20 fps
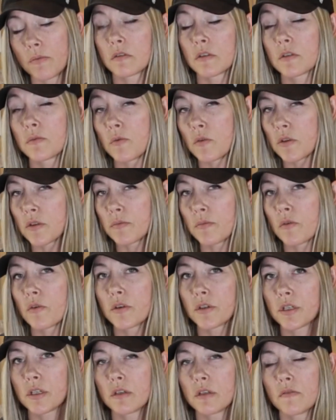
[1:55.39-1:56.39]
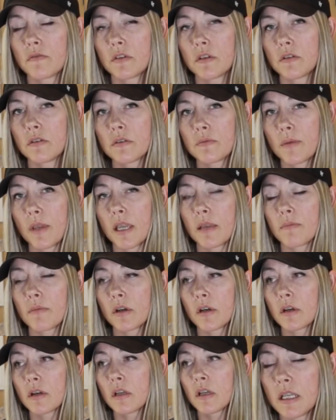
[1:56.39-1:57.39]
sports portion of the
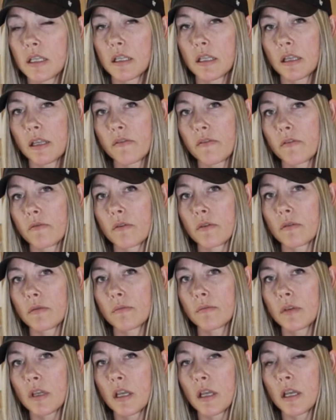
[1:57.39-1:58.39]
newspaper in the living room,